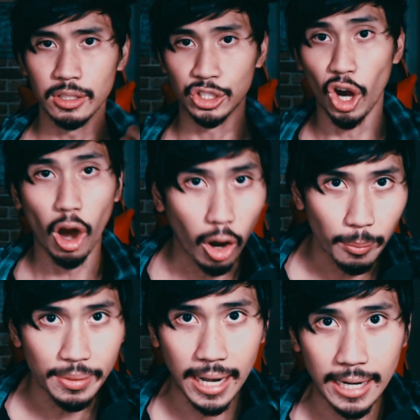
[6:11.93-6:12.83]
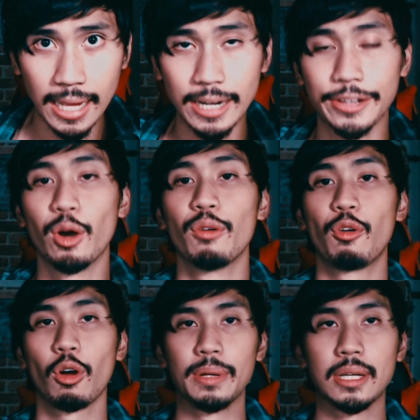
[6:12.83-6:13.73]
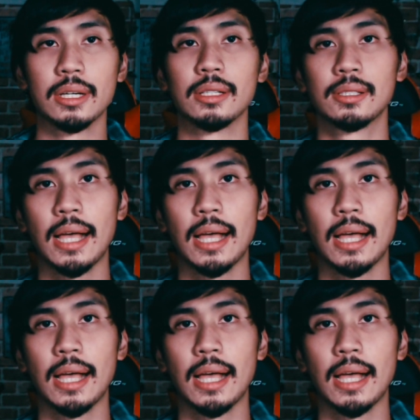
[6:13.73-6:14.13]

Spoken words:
garb that I kind of go for, because